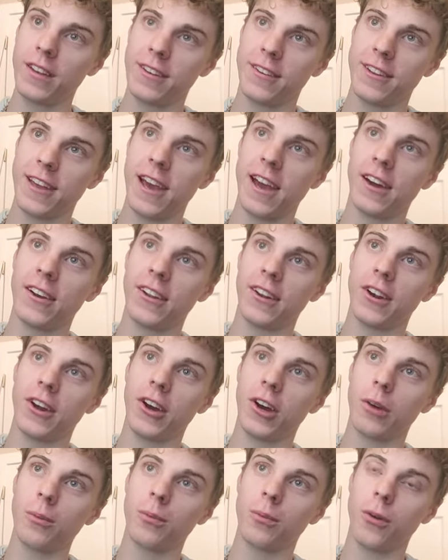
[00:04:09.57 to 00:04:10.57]
down and
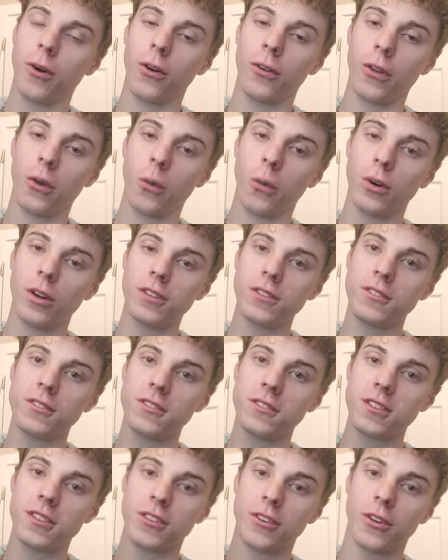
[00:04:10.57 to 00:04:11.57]
up only
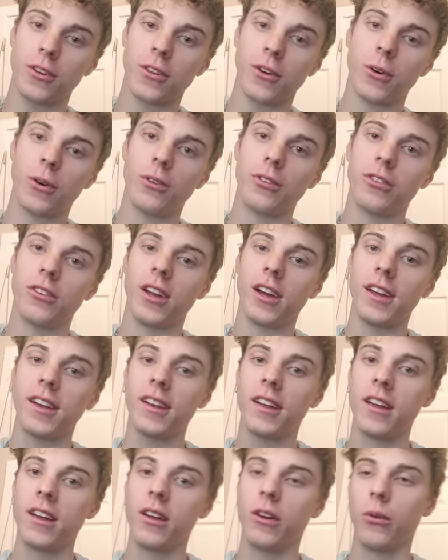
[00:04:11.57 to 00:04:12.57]
once during the whole flight
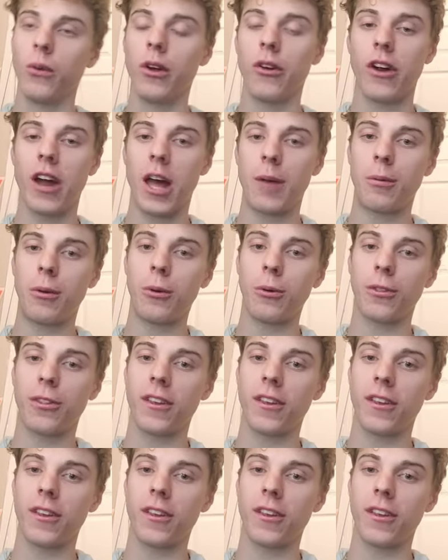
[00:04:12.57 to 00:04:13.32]
we are happy with